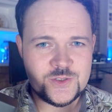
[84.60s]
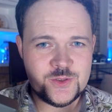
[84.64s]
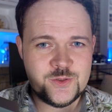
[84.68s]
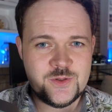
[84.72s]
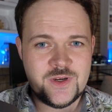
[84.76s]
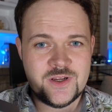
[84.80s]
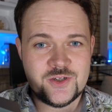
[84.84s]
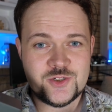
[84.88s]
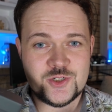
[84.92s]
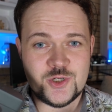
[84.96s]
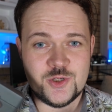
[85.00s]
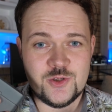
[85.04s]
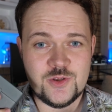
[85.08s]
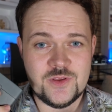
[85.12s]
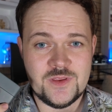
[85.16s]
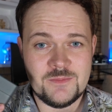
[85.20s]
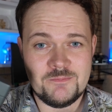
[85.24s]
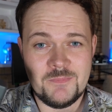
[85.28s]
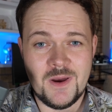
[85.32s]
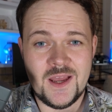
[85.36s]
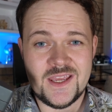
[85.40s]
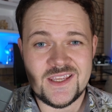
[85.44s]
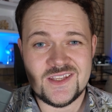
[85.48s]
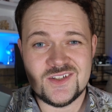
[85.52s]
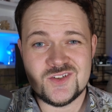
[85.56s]
soon I'll show you the
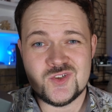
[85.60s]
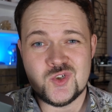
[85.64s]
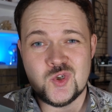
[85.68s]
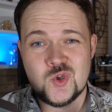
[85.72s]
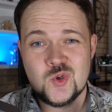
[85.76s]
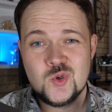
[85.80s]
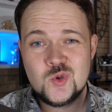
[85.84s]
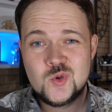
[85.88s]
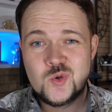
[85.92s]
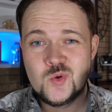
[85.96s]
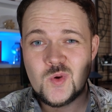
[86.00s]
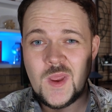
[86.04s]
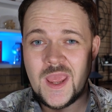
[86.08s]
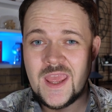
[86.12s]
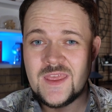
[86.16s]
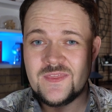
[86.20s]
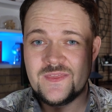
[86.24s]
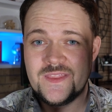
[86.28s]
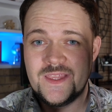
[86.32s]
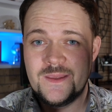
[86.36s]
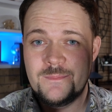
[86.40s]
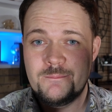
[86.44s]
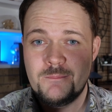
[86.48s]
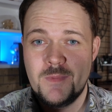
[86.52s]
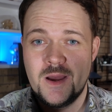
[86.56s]
Mic 2
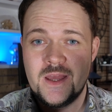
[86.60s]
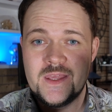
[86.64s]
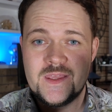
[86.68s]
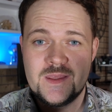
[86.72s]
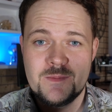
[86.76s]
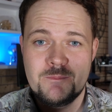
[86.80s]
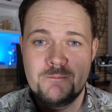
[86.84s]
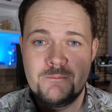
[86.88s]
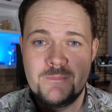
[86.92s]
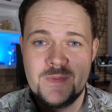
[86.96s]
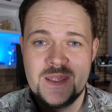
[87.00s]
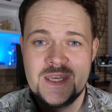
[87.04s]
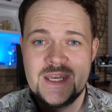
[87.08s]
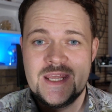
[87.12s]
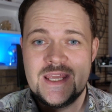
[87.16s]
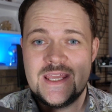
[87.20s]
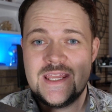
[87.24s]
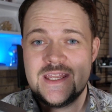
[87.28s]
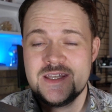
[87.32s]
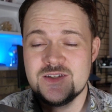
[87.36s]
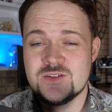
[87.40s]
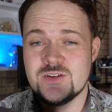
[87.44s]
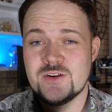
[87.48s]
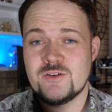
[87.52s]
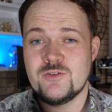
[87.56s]
and the Mic
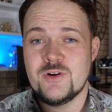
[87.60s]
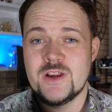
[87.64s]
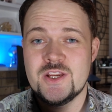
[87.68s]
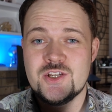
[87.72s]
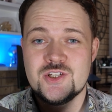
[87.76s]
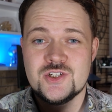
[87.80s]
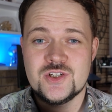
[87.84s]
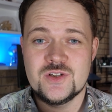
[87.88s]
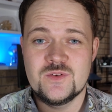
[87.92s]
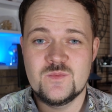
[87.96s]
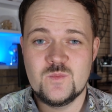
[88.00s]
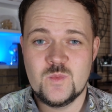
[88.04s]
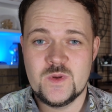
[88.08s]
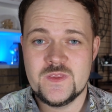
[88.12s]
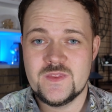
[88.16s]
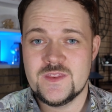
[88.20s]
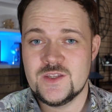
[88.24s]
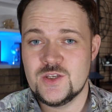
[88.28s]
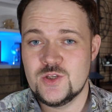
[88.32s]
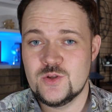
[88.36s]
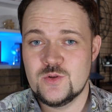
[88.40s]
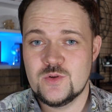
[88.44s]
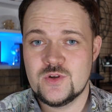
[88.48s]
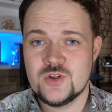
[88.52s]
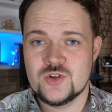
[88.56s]
Mini integration with
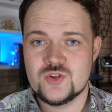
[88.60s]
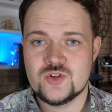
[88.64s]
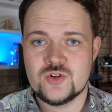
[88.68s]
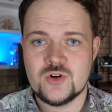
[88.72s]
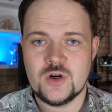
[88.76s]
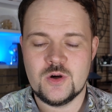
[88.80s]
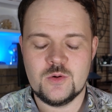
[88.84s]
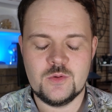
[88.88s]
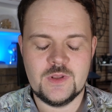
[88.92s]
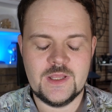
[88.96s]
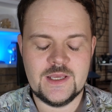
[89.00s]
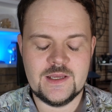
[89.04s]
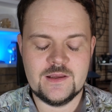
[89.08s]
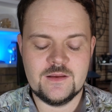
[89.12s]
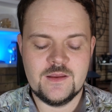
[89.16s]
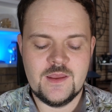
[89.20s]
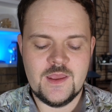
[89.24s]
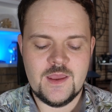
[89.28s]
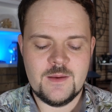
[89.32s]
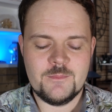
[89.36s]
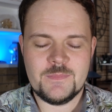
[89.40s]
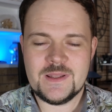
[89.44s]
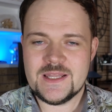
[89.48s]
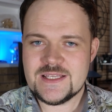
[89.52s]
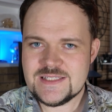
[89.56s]
the new controller,
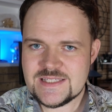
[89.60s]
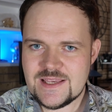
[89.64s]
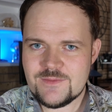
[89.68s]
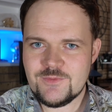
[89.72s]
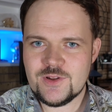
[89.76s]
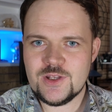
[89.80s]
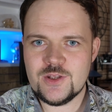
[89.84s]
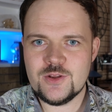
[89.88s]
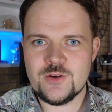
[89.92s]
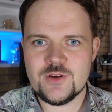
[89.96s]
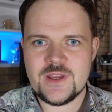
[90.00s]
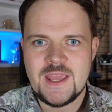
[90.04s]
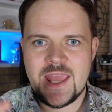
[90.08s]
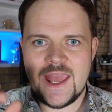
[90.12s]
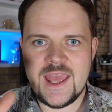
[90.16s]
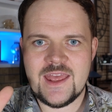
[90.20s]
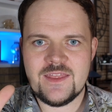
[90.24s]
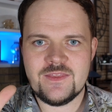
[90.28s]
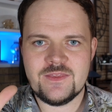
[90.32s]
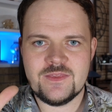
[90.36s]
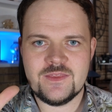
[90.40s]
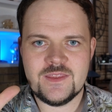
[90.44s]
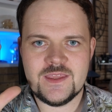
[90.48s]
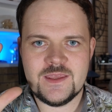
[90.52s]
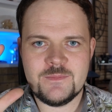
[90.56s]
but let's have a look
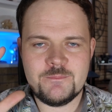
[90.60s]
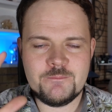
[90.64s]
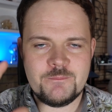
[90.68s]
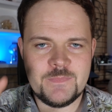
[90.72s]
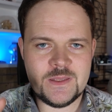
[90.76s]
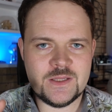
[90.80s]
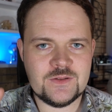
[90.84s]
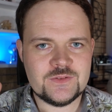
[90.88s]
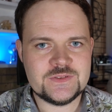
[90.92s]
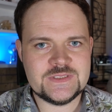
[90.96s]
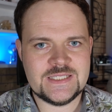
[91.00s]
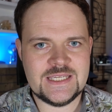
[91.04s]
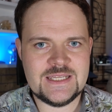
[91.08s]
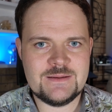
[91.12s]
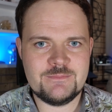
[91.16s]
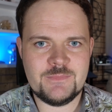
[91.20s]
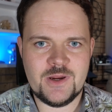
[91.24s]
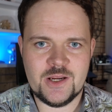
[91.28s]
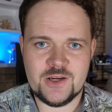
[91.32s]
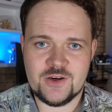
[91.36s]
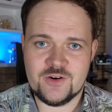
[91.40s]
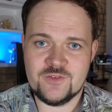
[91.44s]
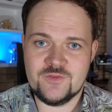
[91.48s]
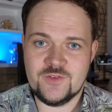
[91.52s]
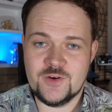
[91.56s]
at the built-in
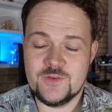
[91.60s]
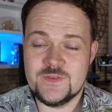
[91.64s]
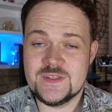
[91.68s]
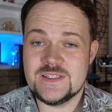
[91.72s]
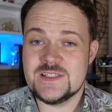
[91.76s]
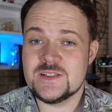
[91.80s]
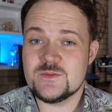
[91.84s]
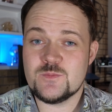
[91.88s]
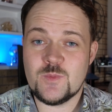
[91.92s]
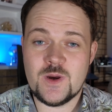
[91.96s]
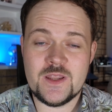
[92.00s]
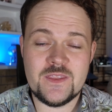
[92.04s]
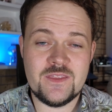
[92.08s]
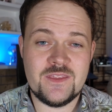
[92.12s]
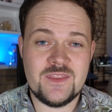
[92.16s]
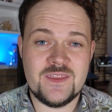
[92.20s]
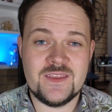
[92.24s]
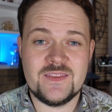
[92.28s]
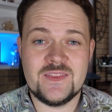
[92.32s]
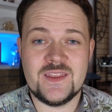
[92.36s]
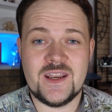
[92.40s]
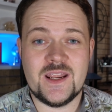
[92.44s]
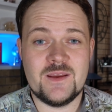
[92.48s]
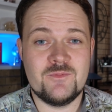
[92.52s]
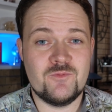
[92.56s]
microphone. This is one
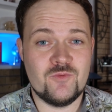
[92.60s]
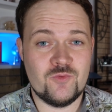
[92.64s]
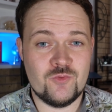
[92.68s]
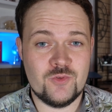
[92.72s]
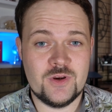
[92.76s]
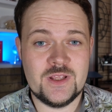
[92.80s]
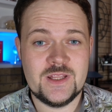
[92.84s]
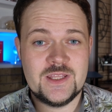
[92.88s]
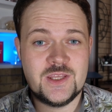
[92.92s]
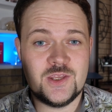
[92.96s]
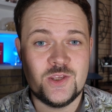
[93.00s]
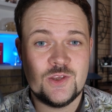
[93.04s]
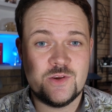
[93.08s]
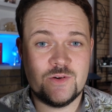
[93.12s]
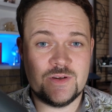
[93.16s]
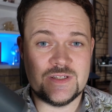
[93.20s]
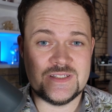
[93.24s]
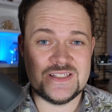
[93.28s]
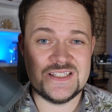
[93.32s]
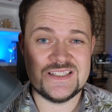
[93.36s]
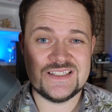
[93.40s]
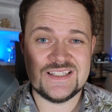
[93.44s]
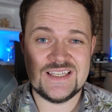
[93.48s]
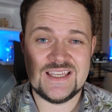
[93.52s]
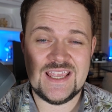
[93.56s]
thing that I'm really
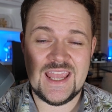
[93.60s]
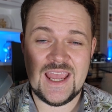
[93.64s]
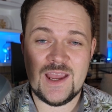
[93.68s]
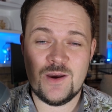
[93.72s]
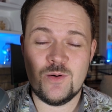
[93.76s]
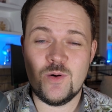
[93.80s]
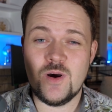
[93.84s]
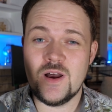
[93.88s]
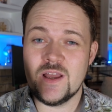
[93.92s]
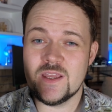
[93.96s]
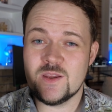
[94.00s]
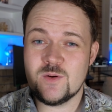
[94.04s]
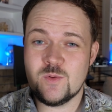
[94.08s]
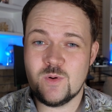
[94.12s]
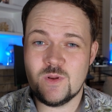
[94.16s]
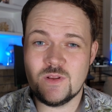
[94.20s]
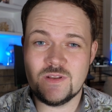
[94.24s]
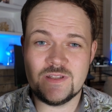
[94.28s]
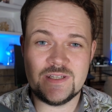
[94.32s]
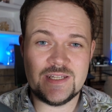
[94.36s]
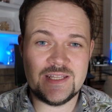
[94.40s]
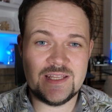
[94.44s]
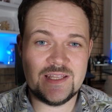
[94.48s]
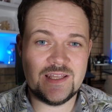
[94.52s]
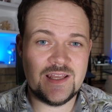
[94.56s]
curious to see how high
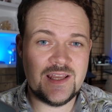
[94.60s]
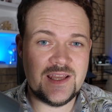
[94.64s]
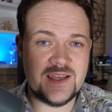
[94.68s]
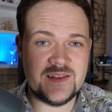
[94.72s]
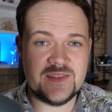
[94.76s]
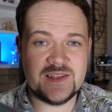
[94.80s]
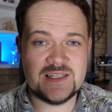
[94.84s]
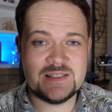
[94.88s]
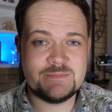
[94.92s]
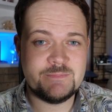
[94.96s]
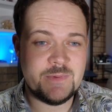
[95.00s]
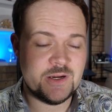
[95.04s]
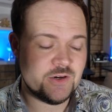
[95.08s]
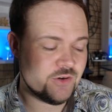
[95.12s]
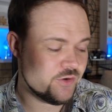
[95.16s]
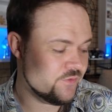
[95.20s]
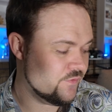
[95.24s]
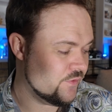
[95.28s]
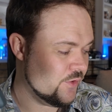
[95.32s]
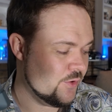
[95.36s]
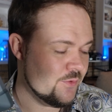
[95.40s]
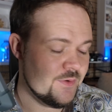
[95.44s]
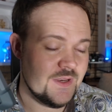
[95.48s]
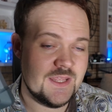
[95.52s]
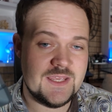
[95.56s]
quality this
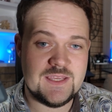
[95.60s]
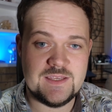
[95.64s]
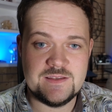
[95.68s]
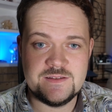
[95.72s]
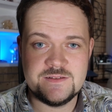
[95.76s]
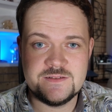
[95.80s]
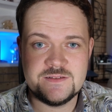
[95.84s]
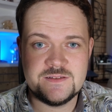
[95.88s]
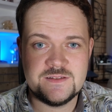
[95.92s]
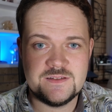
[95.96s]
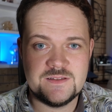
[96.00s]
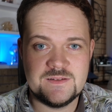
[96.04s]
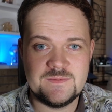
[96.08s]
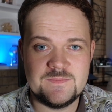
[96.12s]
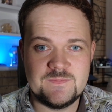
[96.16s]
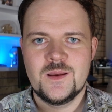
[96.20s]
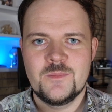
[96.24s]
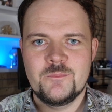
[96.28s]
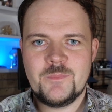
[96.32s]
microphone is.